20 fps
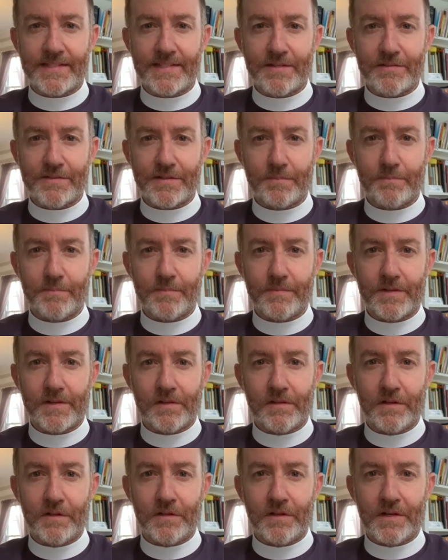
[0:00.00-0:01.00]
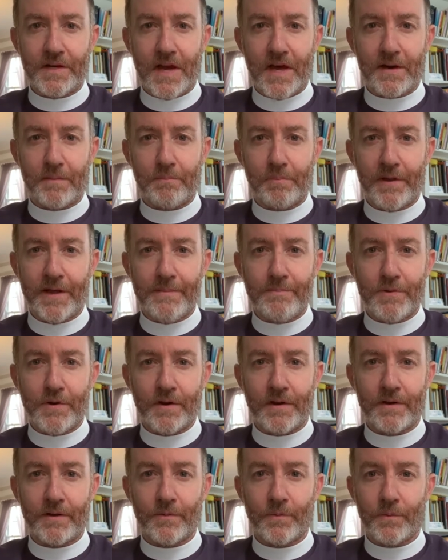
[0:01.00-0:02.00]
There's clearly not a
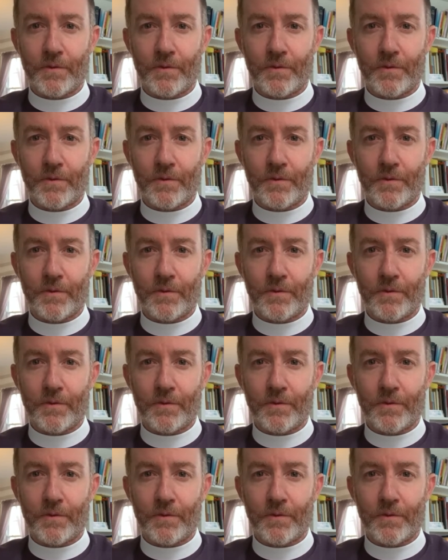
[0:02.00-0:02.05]
playbook.